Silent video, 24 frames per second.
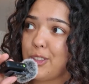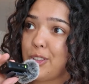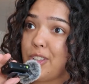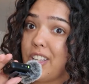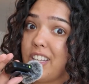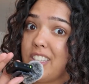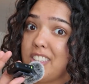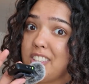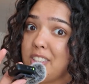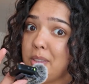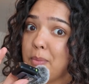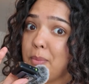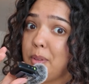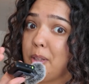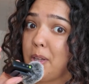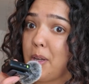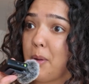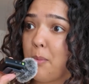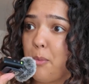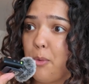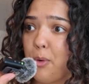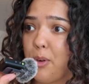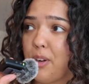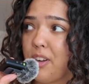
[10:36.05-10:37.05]
So that's something
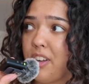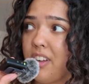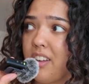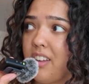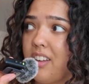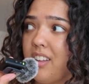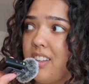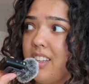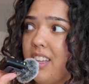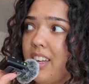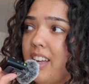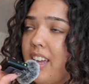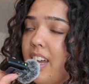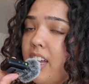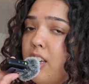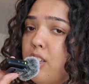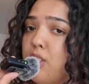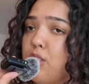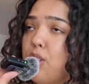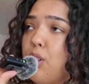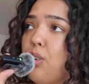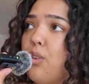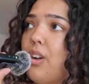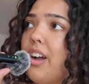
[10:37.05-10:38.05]
I'm working on. Like I
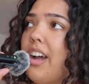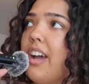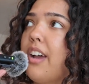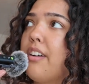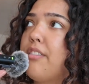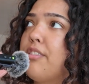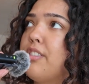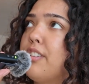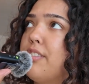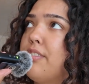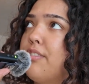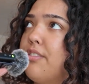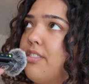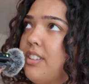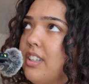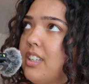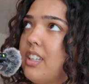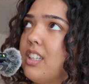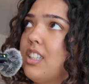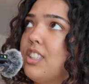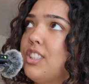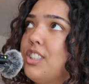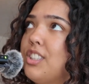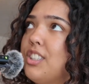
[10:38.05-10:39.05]
don't have to
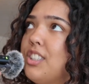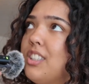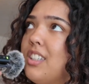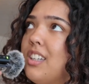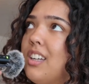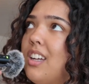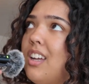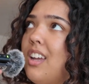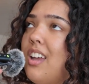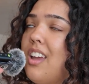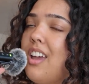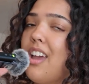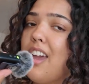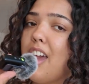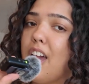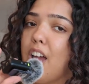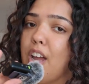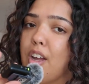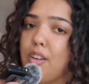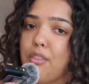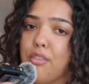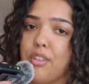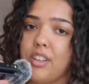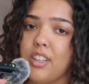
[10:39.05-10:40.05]
finish
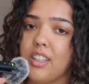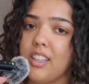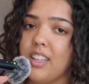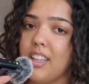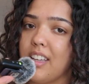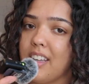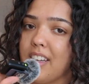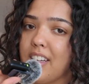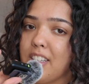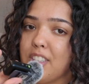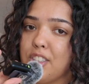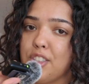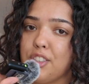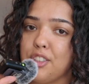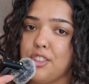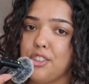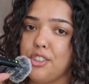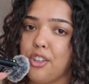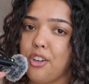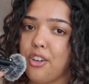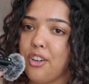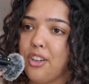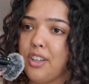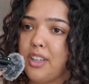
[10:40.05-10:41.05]
everything I
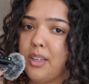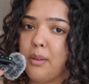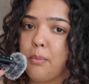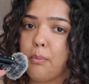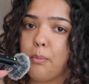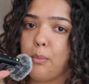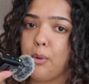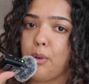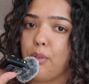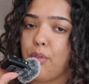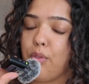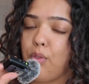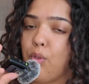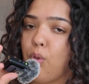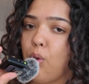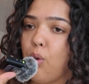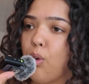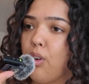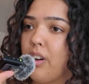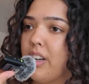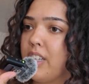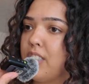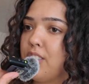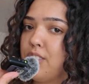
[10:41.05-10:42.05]
started
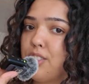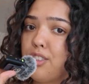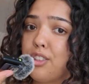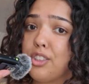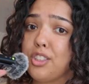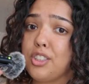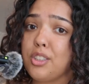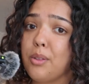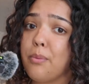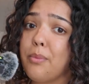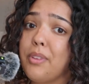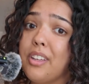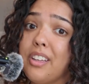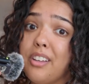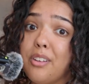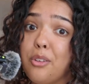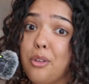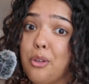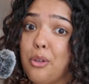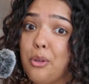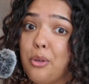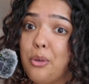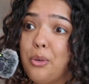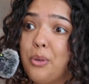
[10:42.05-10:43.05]
before I start something
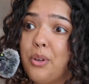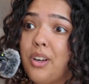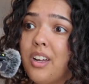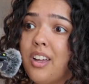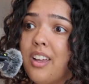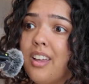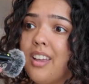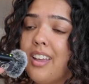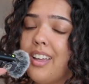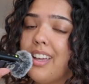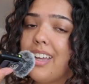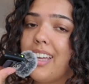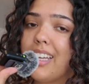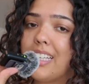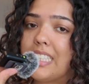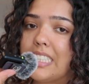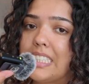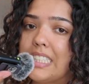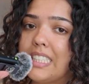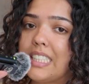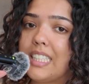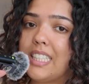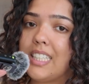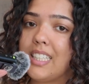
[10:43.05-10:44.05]
new and
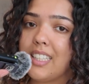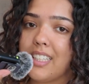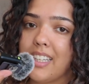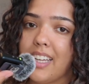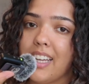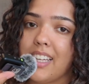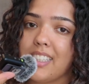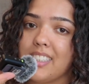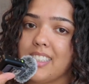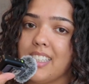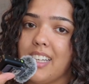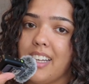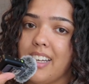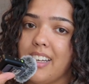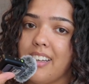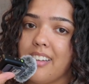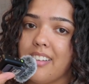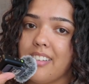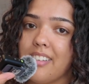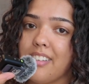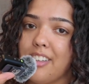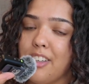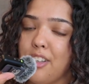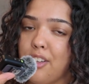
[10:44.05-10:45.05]
see it as like
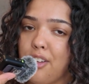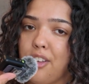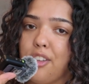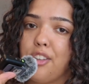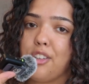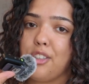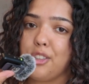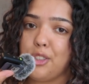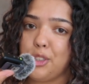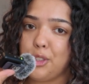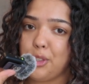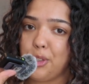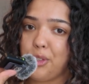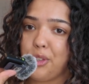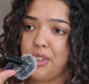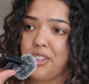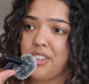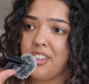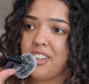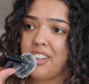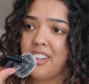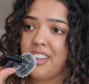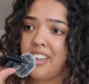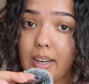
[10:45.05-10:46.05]
another
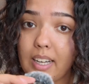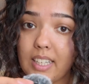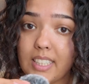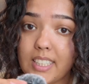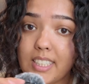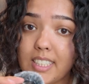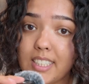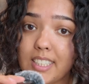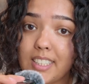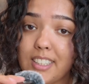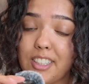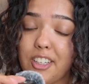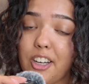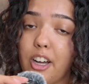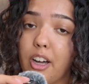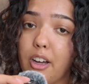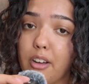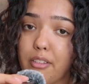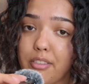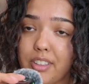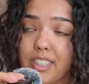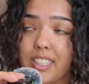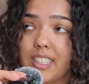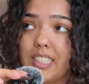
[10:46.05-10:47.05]
chore. But
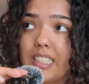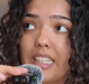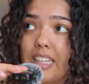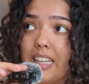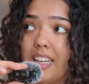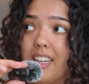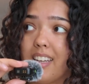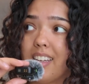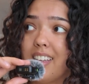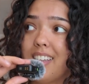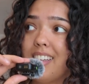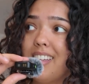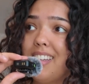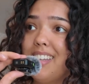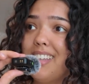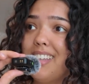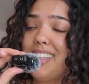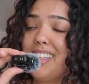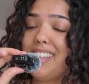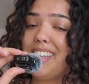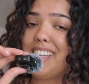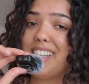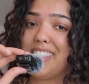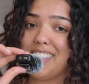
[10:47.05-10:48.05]
obviously,
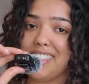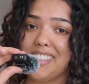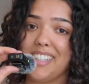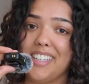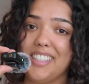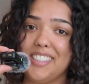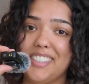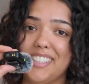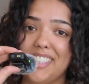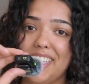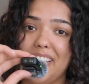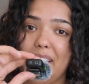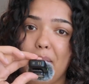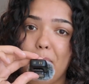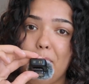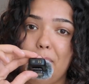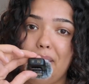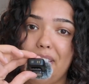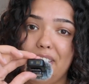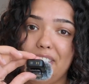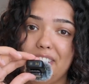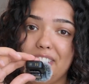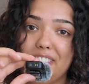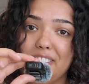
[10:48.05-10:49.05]
it's nice to get
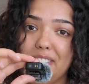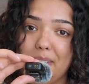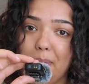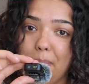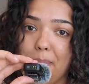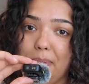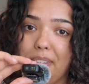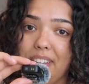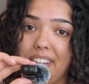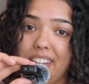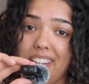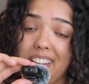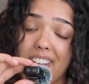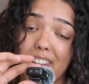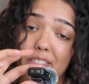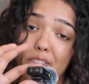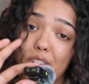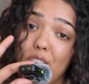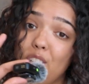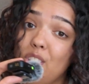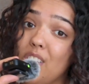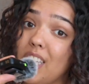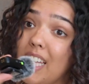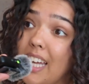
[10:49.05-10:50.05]
better at something
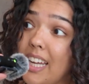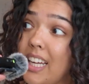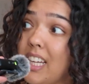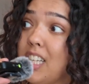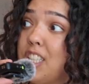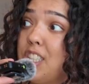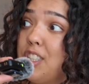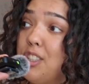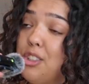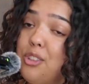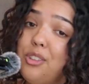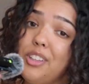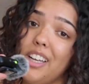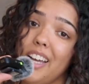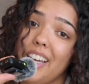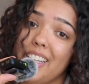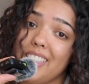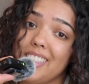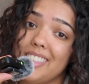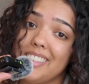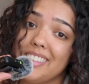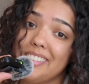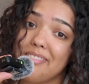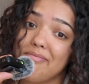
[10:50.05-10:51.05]
if you like to do
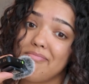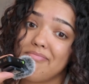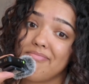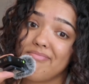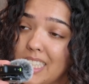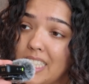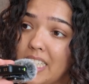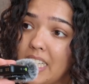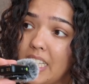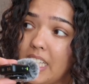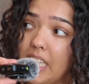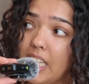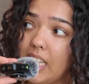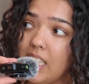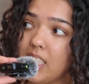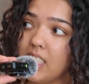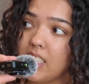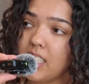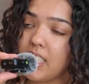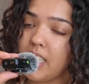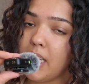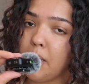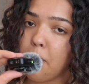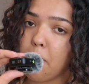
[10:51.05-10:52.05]
that. And I like
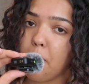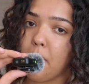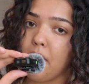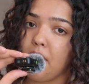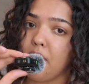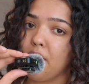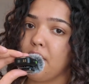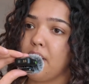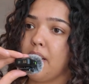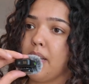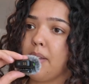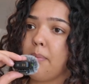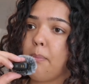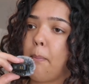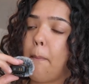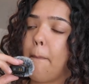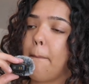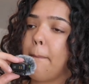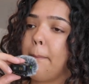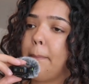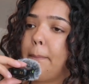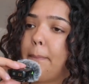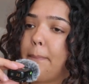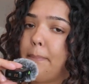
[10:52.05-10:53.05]
to get better at
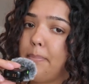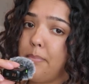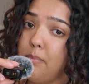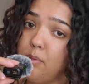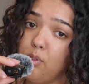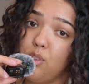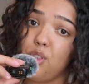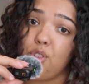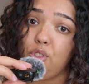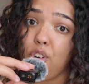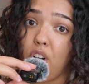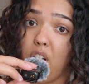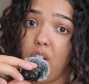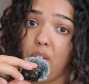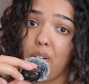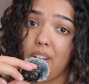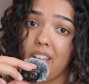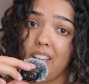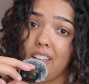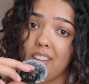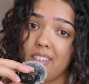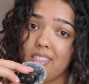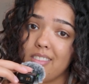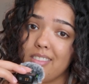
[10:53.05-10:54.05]

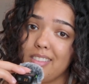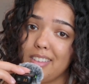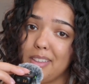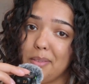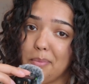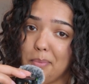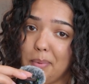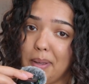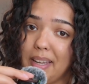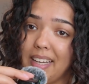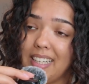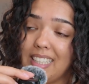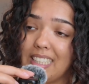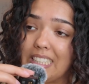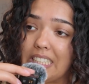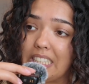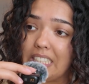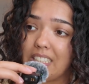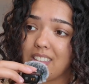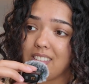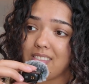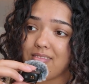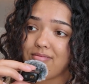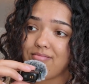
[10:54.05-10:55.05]
drawing and
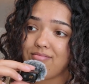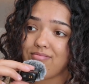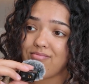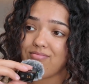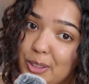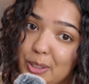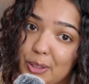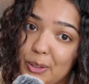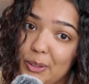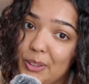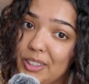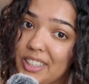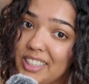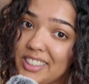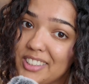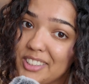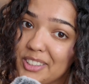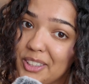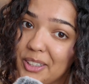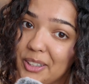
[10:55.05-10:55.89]
painting. So let's